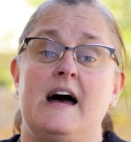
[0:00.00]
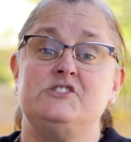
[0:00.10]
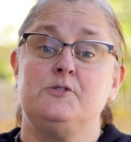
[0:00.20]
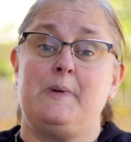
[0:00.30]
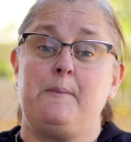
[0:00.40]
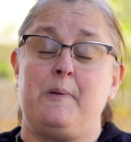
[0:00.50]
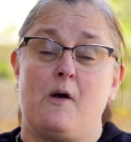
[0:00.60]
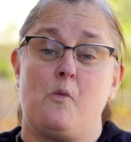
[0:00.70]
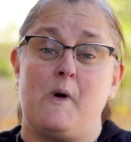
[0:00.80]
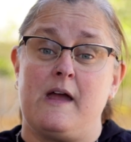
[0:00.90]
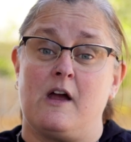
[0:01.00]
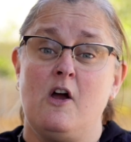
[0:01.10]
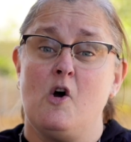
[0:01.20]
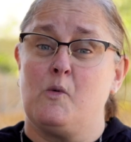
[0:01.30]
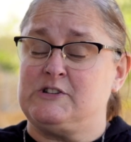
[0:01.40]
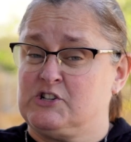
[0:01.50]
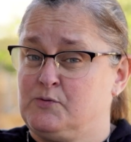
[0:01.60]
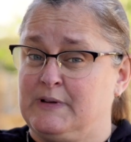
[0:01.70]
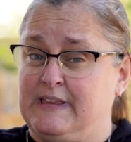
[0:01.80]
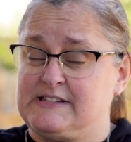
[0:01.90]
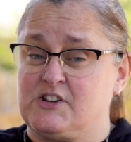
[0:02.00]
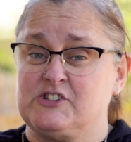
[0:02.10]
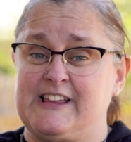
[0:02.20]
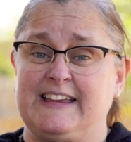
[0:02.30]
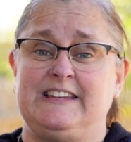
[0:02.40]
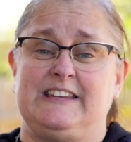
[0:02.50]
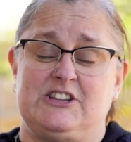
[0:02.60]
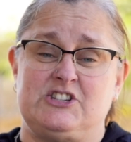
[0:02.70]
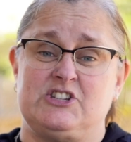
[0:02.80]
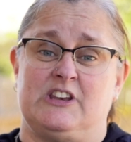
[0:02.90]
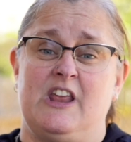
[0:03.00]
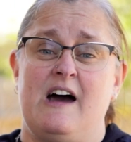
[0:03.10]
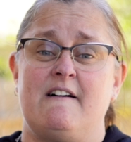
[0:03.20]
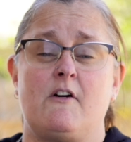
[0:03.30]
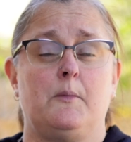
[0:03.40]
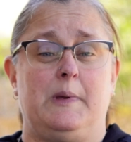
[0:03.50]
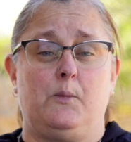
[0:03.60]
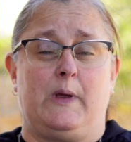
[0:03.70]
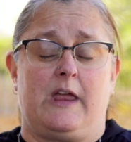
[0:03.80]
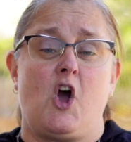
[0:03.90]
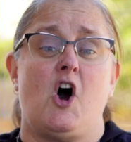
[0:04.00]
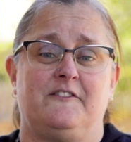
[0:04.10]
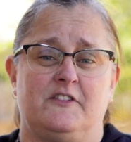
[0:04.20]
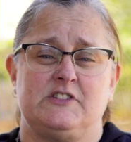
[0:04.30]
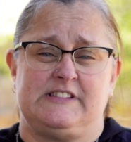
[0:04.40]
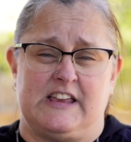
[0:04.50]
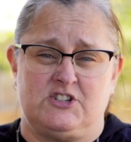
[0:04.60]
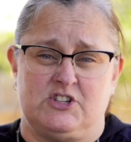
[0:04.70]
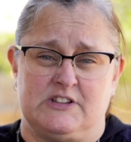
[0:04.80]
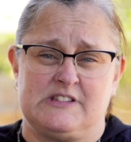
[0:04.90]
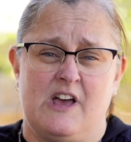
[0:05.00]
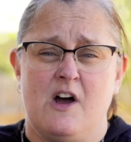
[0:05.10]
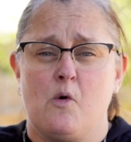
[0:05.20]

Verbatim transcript: As you may be aware, we just released our second edition of our midweek conversations.